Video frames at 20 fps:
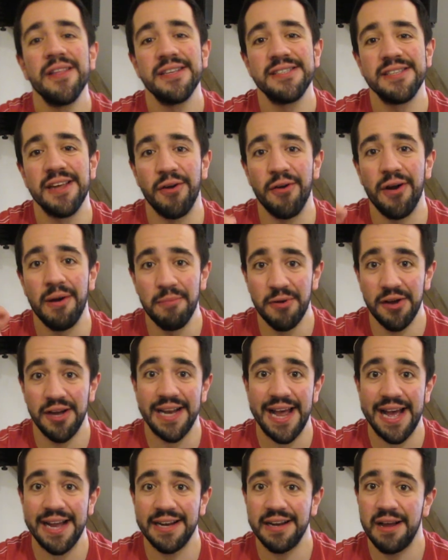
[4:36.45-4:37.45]
So I put
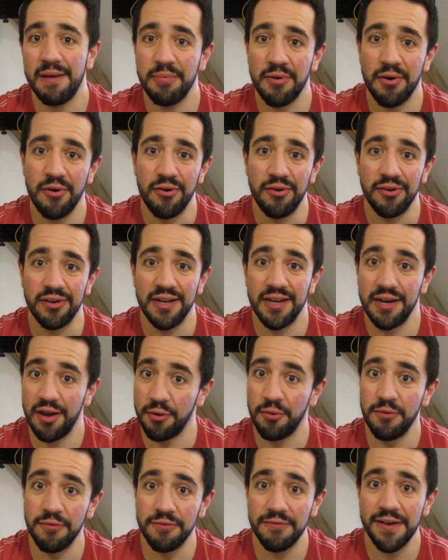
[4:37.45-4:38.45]
an ad up on a
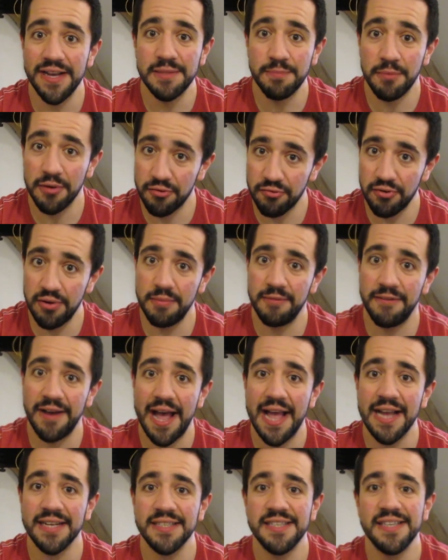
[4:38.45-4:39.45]
local Facebook group for
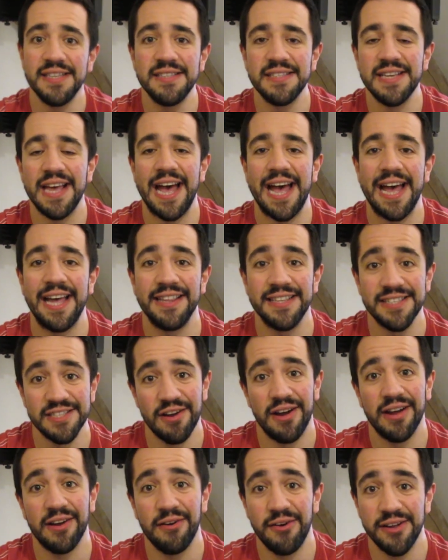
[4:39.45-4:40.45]
actors, and this
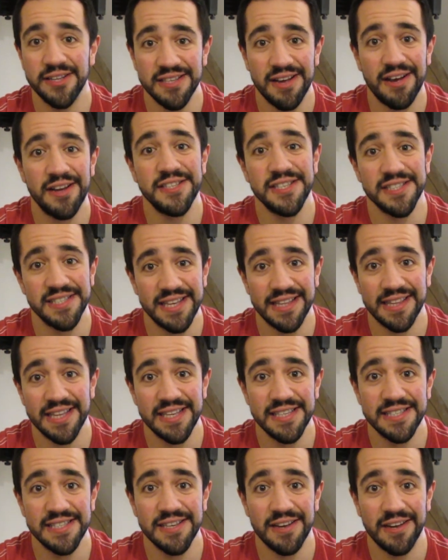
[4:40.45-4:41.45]
guy got in touch and said that
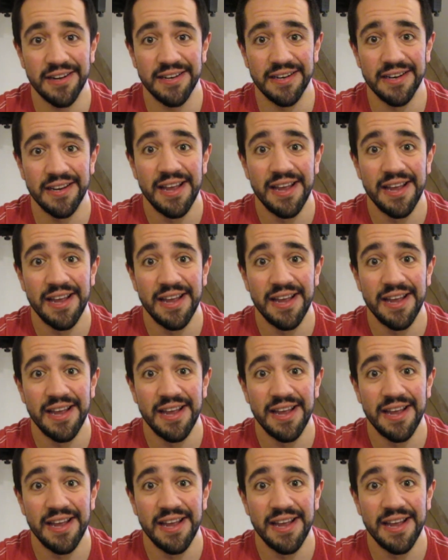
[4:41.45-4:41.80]
his son